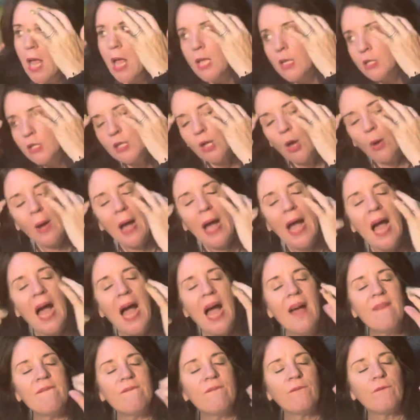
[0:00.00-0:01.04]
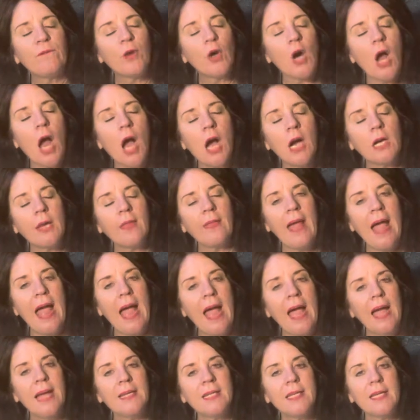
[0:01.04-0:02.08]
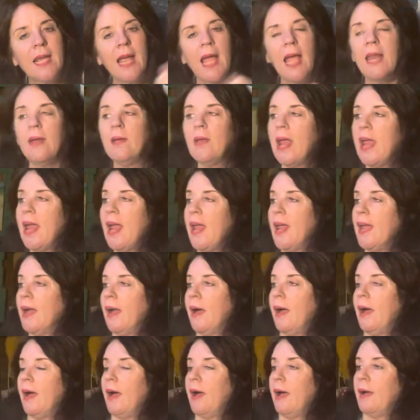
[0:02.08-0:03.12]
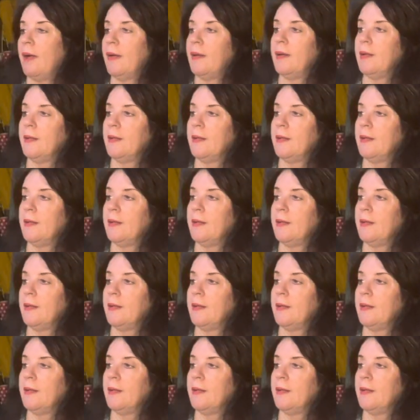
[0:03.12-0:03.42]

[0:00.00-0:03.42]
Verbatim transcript: So I frogged that and oh,